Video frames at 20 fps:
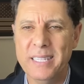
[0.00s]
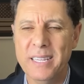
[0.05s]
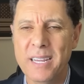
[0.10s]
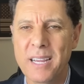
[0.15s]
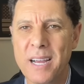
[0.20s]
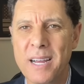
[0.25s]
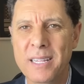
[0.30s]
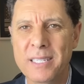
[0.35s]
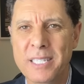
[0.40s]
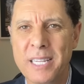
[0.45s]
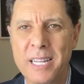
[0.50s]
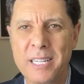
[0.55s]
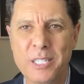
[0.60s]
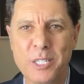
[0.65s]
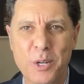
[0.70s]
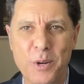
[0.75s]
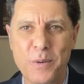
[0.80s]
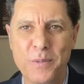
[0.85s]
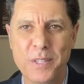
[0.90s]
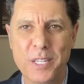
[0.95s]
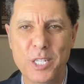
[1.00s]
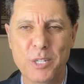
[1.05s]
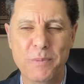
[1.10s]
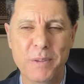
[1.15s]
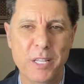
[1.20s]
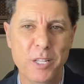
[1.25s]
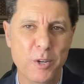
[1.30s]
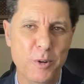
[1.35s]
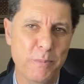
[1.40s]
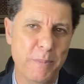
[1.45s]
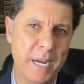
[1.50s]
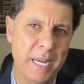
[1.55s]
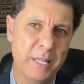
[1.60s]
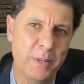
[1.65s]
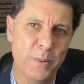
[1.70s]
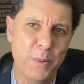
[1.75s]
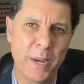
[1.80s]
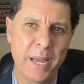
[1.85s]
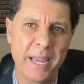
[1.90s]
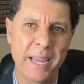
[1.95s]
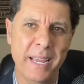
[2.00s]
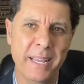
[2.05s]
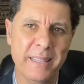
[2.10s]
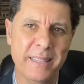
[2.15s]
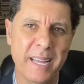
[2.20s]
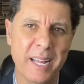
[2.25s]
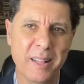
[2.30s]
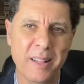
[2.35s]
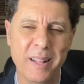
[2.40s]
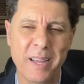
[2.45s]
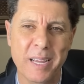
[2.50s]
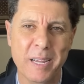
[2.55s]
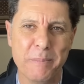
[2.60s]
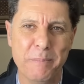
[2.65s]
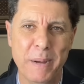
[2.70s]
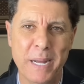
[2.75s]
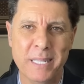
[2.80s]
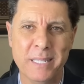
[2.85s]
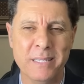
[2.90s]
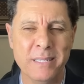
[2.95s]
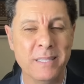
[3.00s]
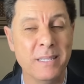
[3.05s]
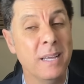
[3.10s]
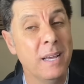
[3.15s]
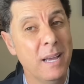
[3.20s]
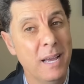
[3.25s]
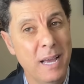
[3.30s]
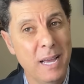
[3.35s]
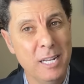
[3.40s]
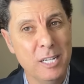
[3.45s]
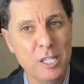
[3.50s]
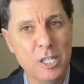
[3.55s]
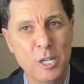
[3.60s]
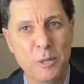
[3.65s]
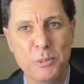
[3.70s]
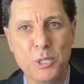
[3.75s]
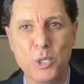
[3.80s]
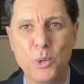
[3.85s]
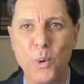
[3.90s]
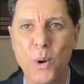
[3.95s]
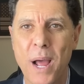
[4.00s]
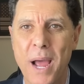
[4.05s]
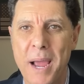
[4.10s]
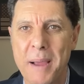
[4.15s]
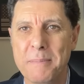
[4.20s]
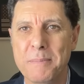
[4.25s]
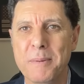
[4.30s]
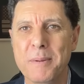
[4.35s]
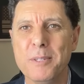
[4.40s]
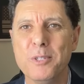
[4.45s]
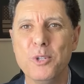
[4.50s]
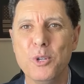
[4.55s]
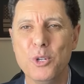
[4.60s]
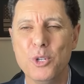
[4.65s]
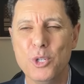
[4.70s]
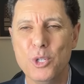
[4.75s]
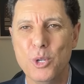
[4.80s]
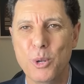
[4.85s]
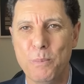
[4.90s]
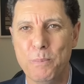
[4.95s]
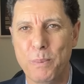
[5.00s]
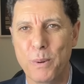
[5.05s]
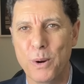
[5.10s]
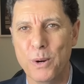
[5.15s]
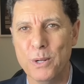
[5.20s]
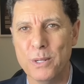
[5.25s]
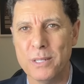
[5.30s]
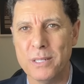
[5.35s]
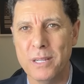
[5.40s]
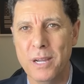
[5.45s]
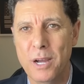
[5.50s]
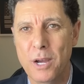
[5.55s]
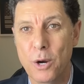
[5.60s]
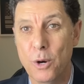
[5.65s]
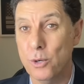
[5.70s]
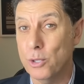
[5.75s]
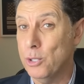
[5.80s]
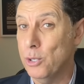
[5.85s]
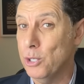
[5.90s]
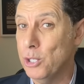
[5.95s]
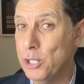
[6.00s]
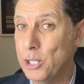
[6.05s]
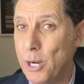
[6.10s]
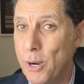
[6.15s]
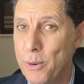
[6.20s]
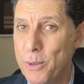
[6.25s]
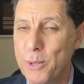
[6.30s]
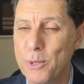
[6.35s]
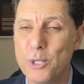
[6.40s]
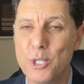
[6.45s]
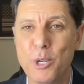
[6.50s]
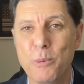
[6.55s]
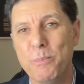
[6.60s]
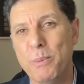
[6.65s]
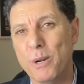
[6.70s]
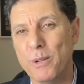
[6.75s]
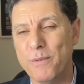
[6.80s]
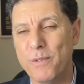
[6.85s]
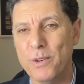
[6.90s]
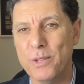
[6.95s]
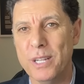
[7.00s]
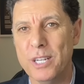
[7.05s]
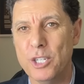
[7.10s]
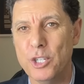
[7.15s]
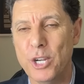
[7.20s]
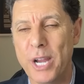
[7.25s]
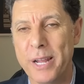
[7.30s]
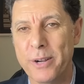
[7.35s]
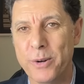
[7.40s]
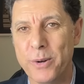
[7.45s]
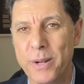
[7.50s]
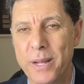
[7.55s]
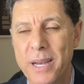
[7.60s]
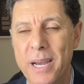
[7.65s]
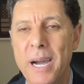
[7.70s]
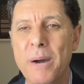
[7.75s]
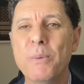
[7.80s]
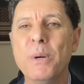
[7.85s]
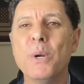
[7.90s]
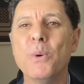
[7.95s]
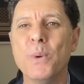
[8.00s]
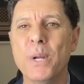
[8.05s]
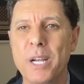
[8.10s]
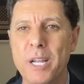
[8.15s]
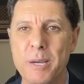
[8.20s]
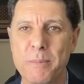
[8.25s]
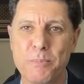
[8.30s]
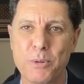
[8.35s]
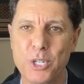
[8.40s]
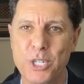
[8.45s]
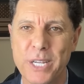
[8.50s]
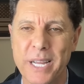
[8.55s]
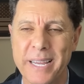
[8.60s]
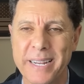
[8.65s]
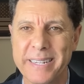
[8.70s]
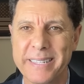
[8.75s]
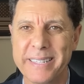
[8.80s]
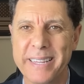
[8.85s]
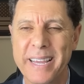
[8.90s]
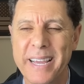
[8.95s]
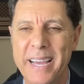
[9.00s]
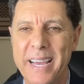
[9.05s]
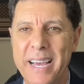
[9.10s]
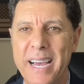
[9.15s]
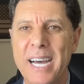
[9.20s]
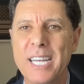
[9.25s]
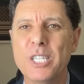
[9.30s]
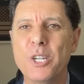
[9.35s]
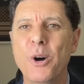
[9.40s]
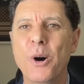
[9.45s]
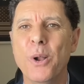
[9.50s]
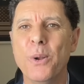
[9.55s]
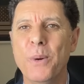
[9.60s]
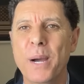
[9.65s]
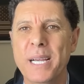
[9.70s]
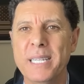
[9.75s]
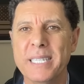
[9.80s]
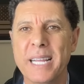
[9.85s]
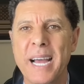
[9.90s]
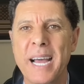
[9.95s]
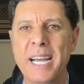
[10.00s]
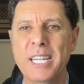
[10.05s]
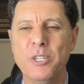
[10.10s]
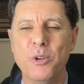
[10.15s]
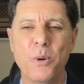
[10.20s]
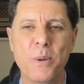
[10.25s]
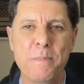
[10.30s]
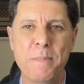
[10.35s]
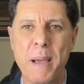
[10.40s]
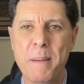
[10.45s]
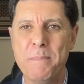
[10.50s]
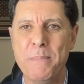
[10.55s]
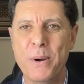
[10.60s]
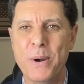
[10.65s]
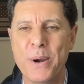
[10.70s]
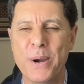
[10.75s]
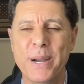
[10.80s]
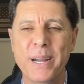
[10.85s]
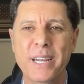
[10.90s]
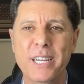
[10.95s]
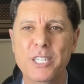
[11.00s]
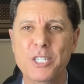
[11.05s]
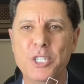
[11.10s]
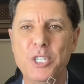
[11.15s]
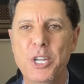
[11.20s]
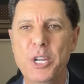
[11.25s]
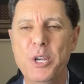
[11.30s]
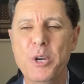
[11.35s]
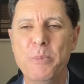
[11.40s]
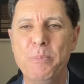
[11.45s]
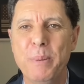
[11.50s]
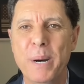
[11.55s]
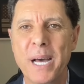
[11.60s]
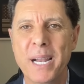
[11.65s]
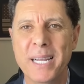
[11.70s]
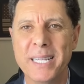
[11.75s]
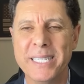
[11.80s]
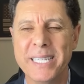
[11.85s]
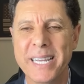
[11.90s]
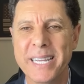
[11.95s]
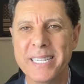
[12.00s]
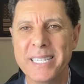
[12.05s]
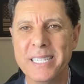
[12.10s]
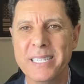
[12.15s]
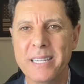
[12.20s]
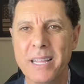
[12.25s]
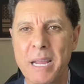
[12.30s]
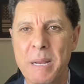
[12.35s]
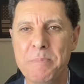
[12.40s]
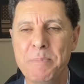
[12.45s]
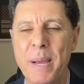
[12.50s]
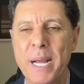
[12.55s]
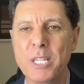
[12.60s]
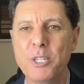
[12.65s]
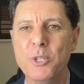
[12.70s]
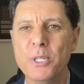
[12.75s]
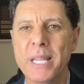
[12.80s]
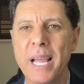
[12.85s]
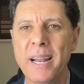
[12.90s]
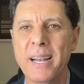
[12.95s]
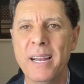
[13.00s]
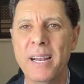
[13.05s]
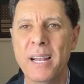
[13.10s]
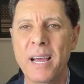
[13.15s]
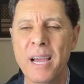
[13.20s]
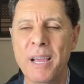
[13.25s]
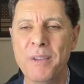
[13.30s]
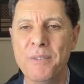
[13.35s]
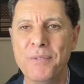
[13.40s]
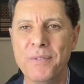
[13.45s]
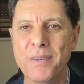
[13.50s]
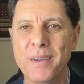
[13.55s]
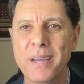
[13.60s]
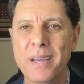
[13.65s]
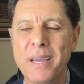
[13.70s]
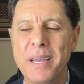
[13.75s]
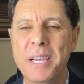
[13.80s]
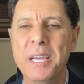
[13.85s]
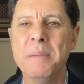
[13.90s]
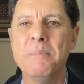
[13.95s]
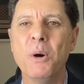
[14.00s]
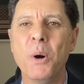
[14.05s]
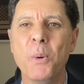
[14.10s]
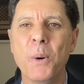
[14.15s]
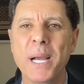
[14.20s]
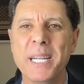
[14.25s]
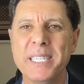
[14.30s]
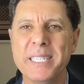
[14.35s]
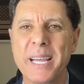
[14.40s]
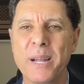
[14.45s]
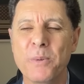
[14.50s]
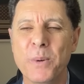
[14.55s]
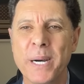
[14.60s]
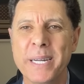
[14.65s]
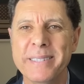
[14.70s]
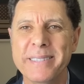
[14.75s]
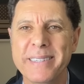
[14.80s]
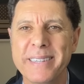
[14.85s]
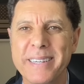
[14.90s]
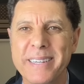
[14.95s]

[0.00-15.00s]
the content of this video, by the way, hit that like button and subscribe to support or to show your support for this channel. I will really appreciate it. As always, guys, remember geopolitics impacts your daily life in more ways than one.